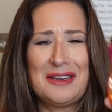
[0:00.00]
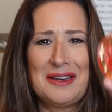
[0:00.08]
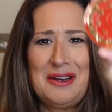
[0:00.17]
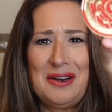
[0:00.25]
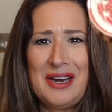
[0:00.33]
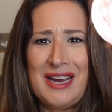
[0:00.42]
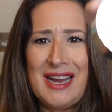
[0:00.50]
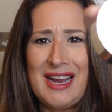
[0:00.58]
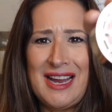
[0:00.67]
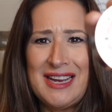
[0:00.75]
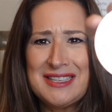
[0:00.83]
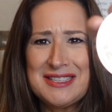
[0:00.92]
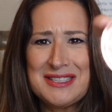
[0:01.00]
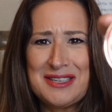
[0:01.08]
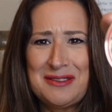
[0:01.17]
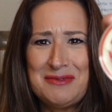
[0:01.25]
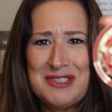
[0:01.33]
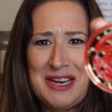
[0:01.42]
create
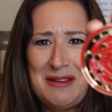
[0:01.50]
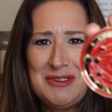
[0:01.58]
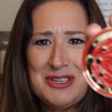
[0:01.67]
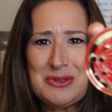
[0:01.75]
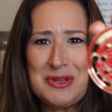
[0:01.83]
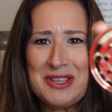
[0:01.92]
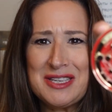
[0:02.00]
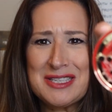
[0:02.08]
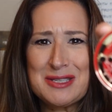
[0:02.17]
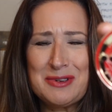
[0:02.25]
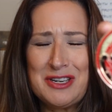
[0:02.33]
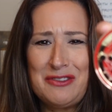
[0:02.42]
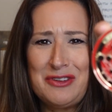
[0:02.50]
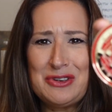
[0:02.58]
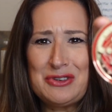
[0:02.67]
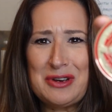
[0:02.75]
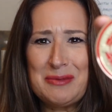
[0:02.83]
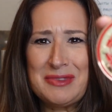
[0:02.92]
some damage with this one if you
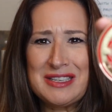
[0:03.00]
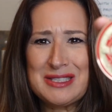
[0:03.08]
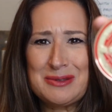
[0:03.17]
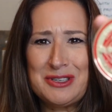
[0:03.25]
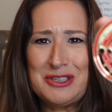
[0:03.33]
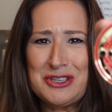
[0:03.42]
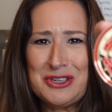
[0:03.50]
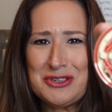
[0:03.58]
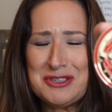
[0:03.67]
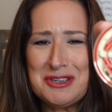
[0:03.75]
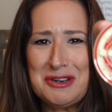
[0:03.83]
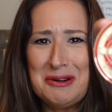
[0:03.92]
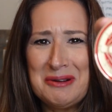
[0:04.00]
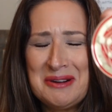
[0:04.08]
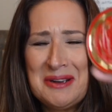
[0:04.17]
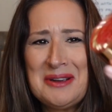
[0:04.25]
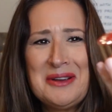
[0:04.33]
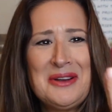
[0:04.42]
drop this one on your toe.
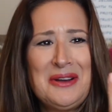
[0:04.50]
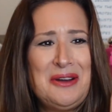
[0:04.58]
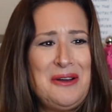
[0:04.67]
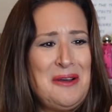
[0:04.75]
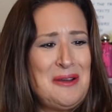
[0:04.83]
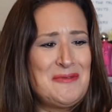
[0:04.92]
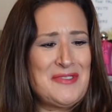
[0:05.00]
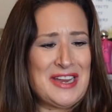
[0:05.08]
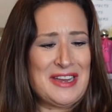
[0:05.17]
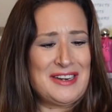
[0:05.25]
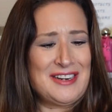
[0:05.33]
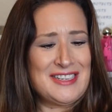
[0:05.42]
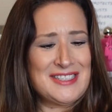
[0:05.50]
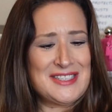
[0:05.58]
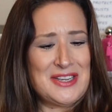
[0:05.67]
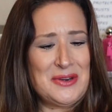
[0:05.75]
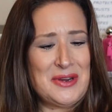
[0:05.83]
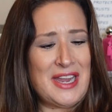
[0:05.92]
Oh my goodness.
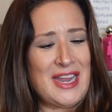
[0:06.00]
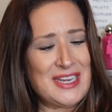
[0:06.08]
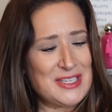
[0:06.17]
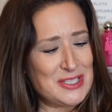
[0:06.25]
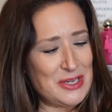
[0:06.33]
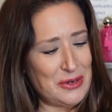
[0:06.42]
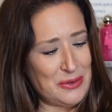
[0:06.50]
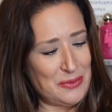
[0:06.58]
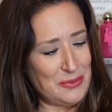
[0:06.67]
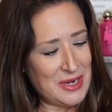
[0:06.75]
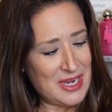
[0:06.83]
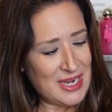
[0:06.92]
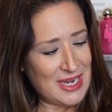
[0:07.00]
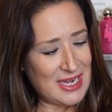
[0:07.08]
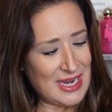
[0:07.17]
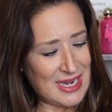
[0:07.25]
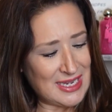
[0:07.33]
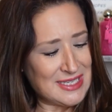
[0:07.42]
Okay, so it
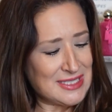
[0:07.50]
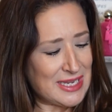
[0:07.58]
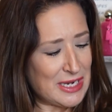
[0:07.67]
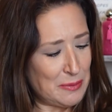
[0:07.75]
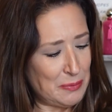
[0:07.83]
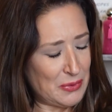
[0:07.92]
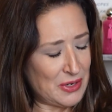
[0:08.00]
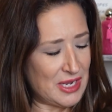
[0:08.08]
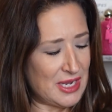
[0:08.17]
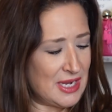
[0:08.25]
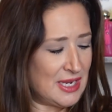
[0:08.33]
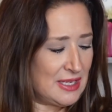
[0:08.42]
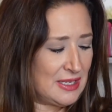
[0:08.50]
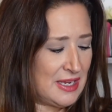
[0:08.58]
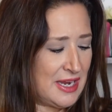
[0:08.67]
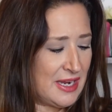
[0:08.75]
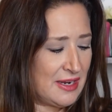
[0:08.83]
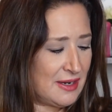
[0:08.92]
has like a pretty
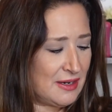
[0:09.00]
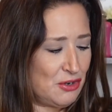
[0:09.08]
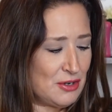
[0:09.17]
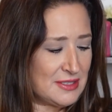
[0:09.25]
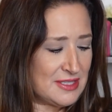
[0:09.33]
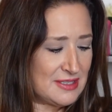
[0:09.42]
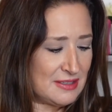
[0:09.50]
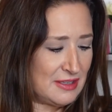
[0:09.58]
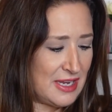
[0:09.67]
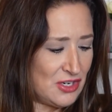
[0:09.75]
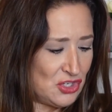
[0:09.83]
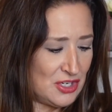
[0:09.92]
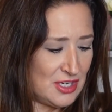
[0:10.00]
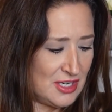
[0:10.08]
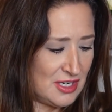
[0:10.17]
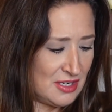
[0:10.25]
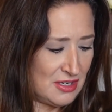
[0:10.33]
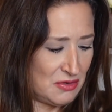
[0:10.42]
like
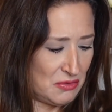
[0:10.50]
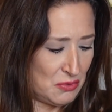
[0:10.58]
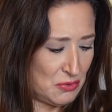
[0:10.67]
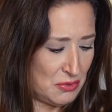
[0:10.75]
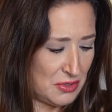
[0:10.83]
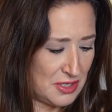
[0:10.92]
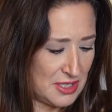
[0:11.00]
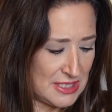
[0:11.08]
constellation or